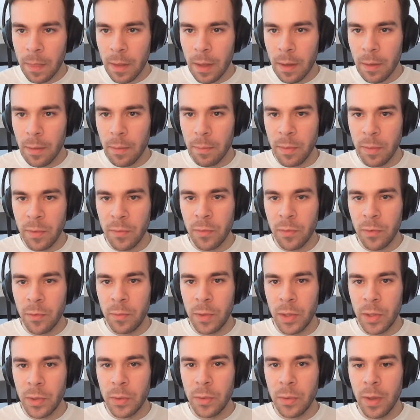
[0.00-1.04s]
before we
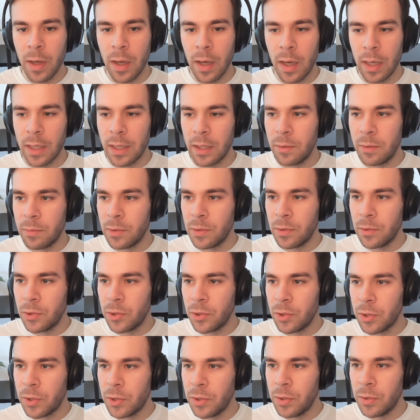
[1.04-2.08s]
do, I kind of want to
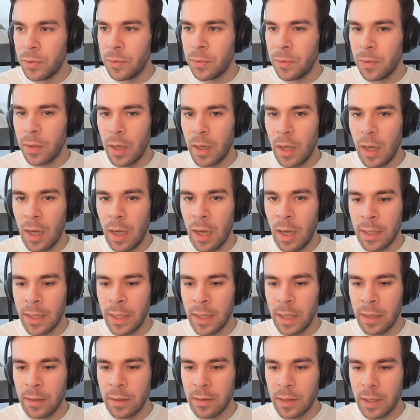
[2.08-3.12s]
show you,
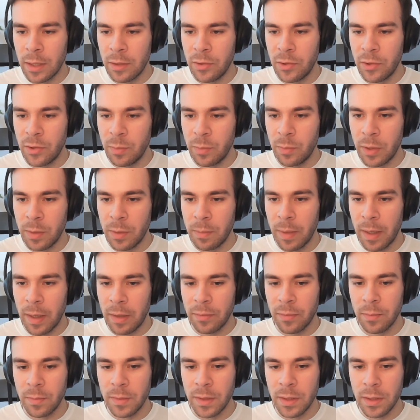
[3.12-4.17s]
again, kind of just bring back
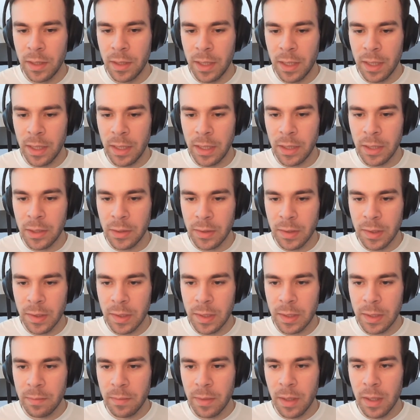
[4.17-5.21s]
from Zilliqa
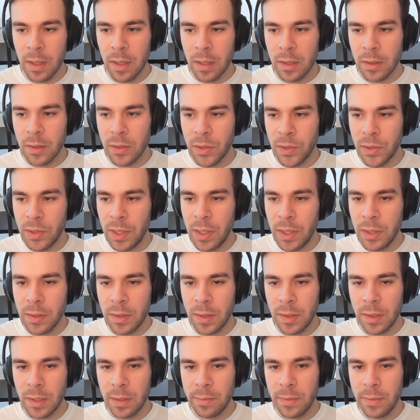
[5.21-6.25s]
Ecosystem. So the
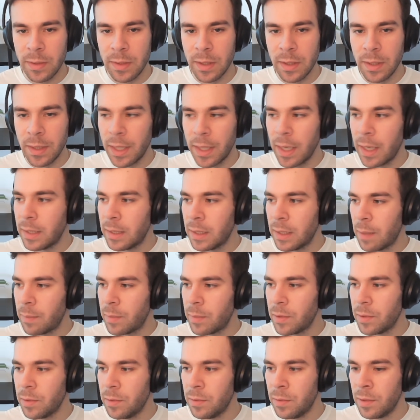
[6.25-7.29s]
ecosystem in Zilliqa is
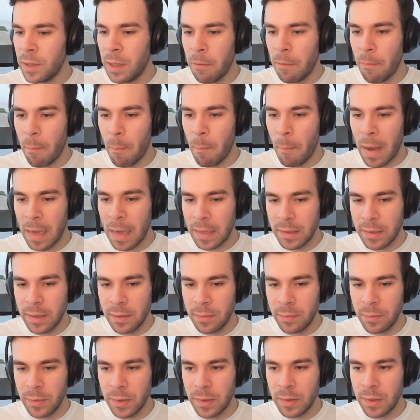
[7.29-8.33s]
absolutely
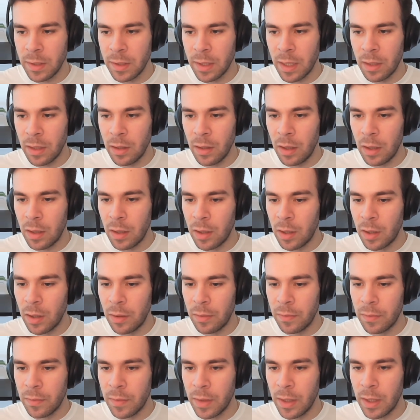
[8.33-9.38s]
massive. We've seen a lot
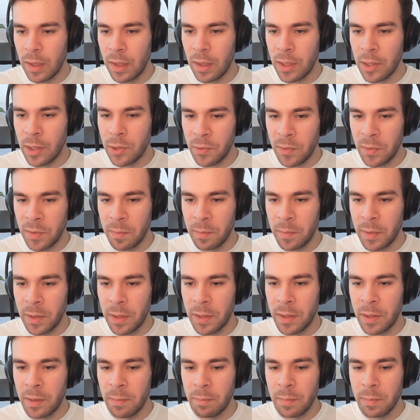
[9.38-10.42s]
of interesting
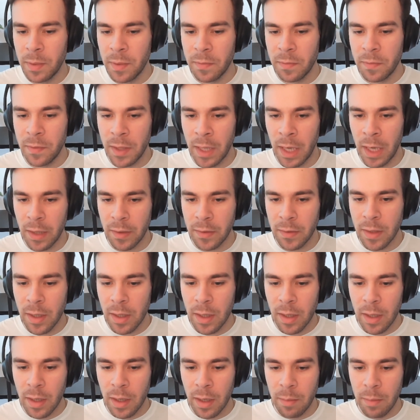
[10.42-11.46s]
partners, Bitfinex,
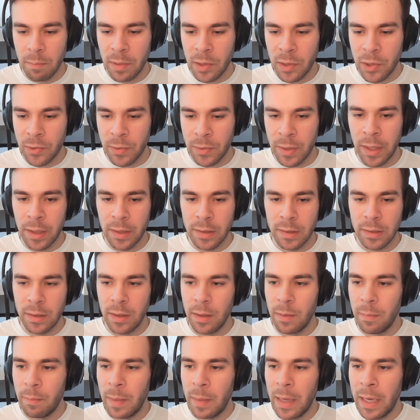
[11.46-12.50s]
Bittrex,
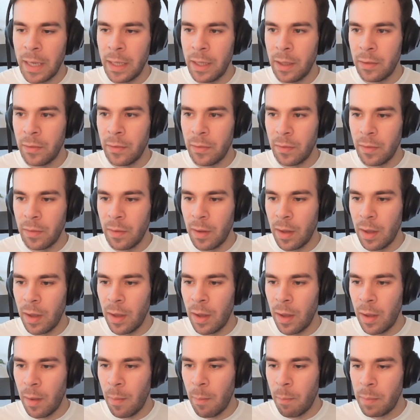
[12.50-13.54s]
Binance,
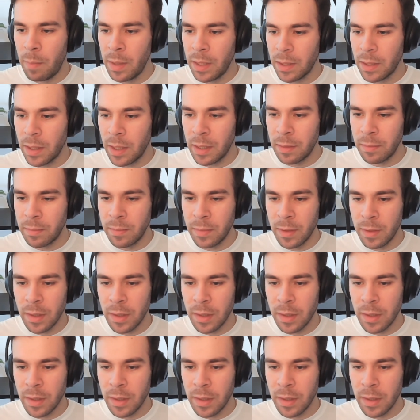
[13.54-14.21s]
BitHum,